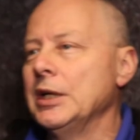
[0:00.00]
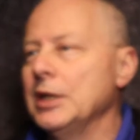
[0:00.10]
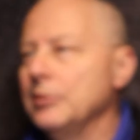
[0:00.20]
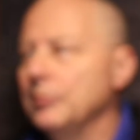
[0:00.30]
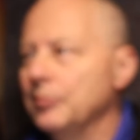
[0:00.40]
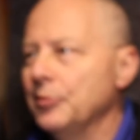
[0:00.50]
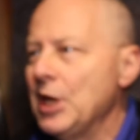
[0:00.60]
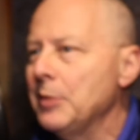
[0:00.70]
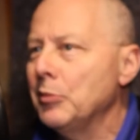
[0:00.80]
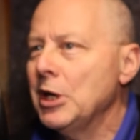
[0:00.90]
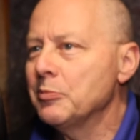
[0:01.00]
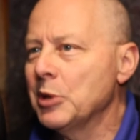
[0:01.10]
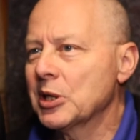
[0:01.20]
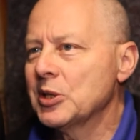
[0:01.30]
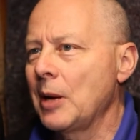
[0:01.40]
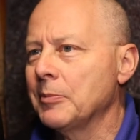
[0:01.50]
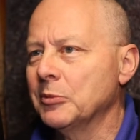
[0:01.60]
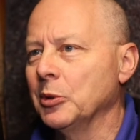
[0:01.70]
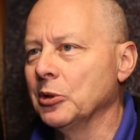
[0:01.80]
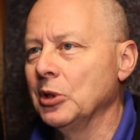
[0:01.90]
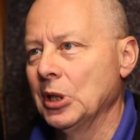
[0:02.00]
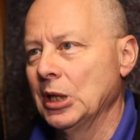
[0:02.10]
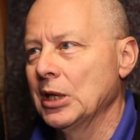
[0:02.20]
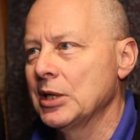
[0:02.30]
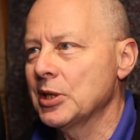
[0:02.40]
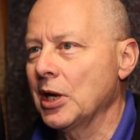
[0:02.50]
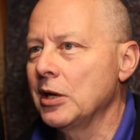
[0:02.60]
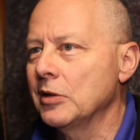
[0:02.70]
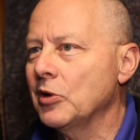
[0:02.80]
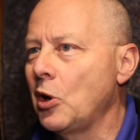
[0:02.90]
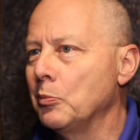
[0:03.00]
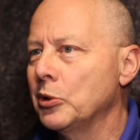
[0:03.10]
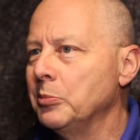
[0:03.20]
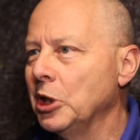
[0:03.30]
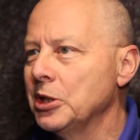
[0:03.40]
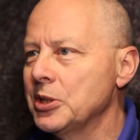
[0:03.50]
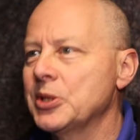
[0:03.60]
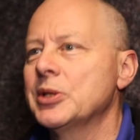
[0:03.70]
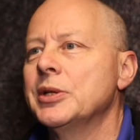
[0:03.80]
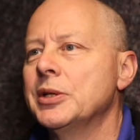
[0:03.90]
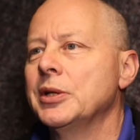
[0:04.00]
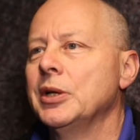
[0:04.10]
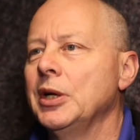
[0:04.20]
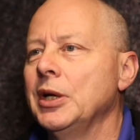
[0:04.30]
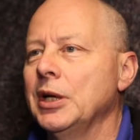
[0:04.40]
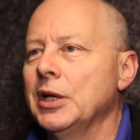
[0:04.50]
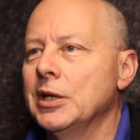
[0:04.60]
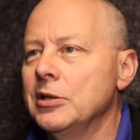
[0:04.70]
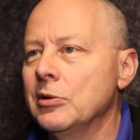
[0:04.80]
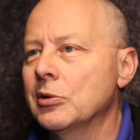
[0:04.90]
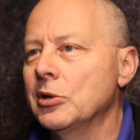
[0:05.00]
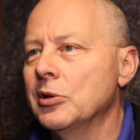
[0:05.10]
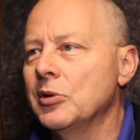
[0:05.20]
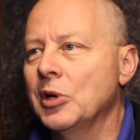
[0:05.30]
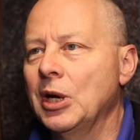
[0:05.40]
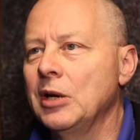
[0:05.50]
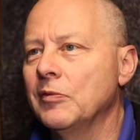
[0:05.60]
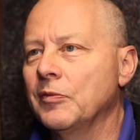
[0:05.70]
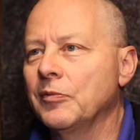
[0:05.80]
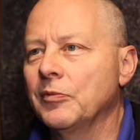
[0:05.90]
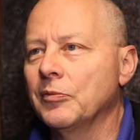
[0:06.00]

that might be acceptable as a kind of compromise. You can give